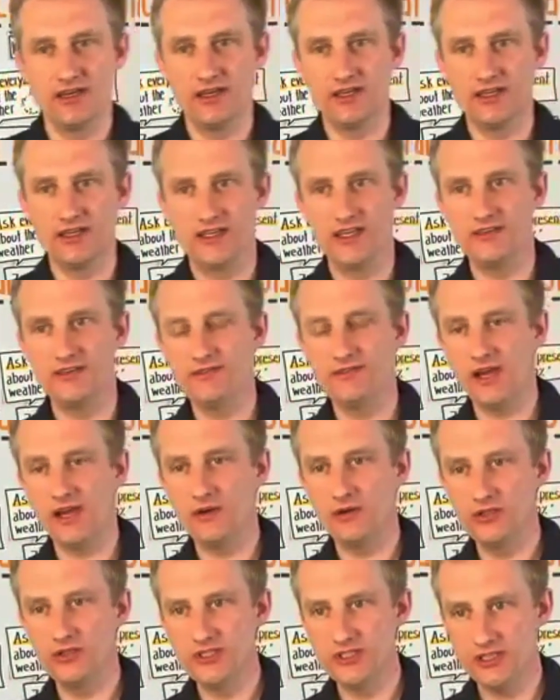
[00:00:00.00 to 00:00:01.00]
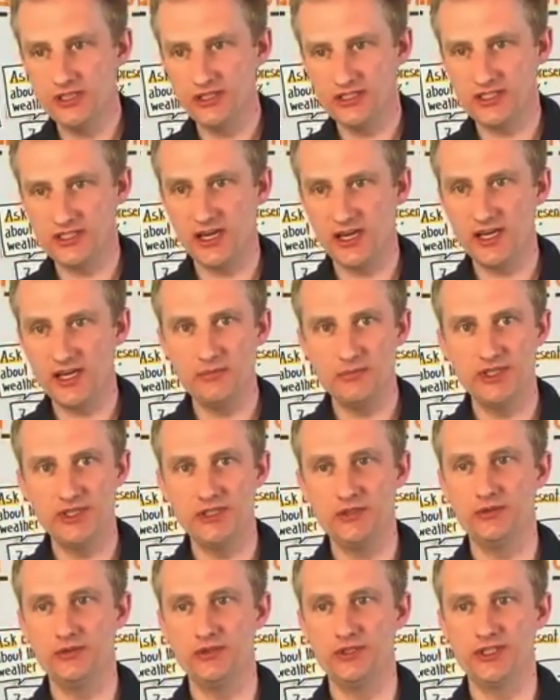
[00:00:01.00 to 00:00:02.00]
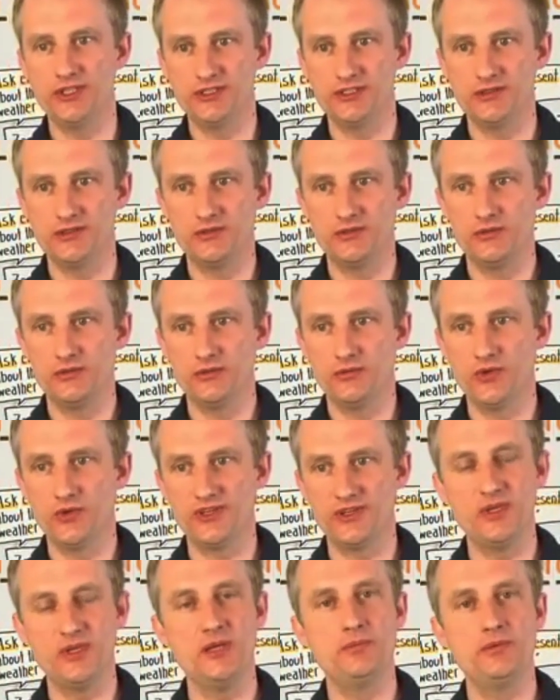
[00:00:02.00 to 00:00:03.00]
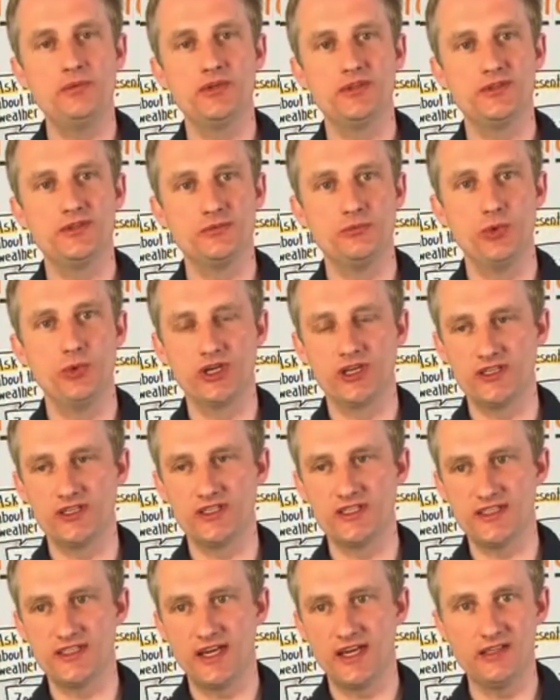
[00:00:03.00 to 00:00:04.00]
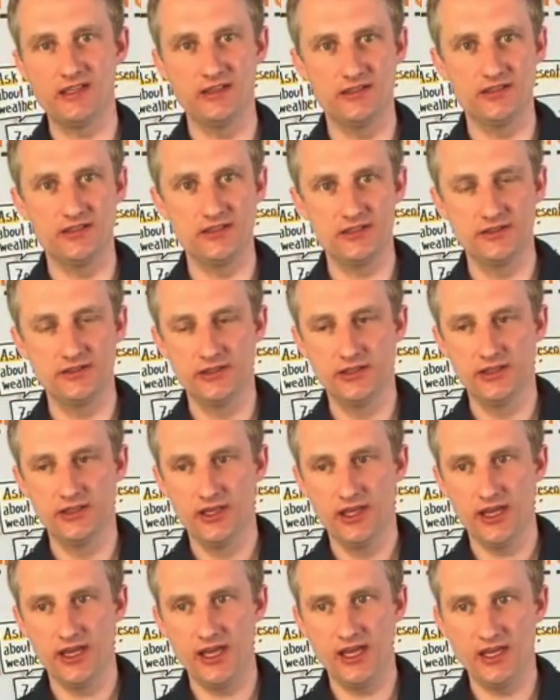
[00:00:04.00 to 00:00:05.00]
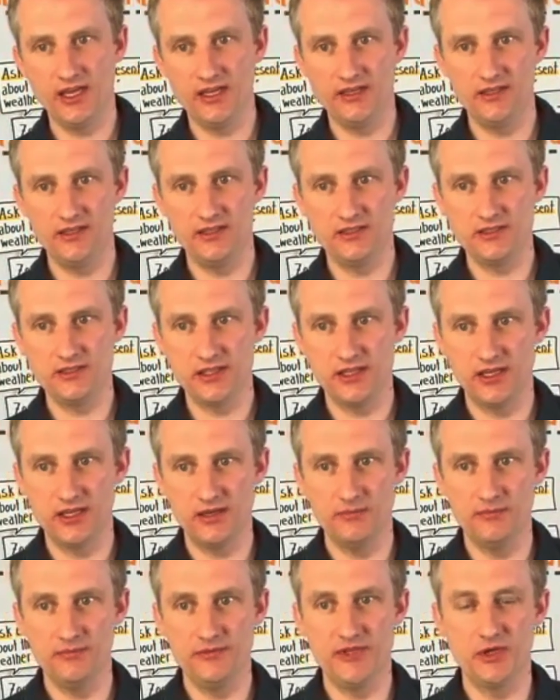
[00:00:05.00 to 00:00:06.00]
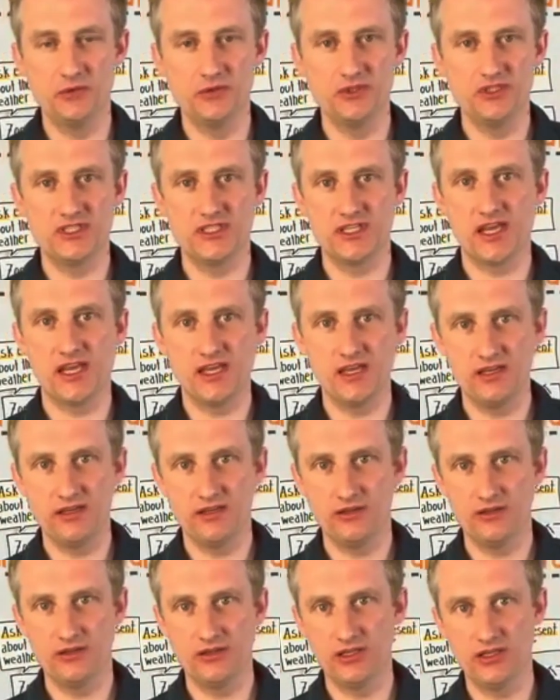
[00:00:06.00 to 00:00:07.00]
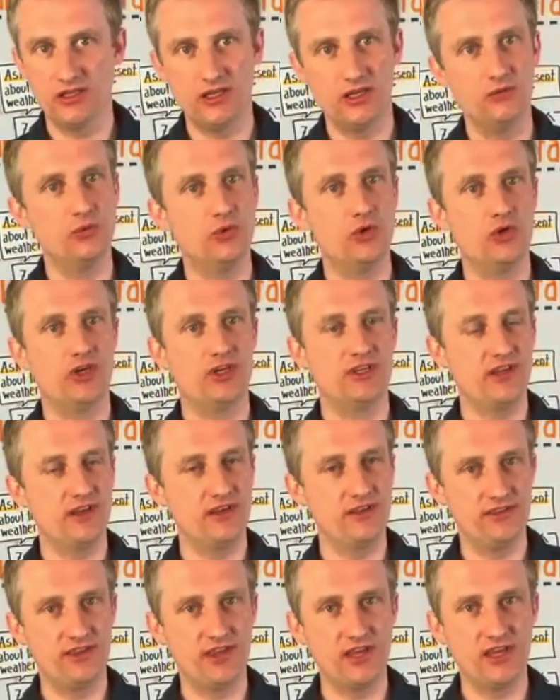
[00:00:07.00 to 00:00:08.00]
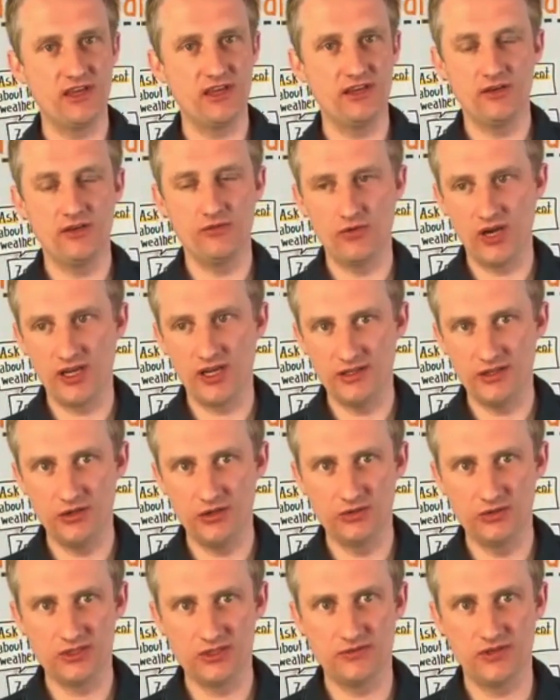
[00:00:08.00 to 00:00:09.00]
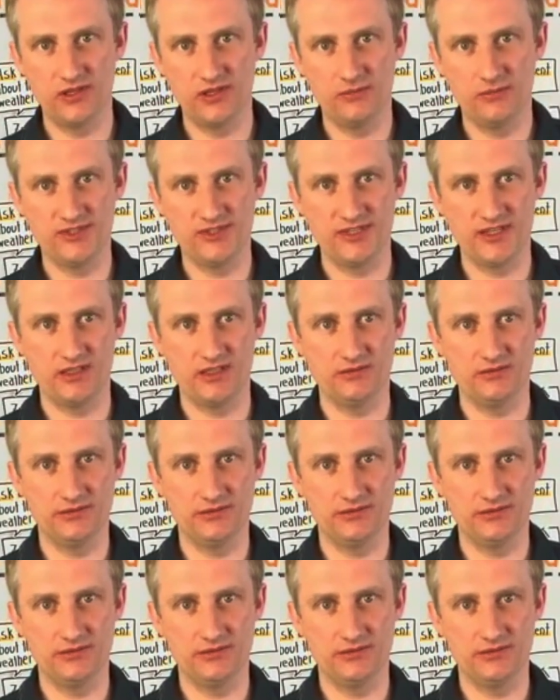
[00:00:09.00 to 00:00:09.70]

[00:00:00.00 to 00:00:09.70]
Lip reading: give out a time period where the people work in silent and don't say a word. They think and write notes for themselves.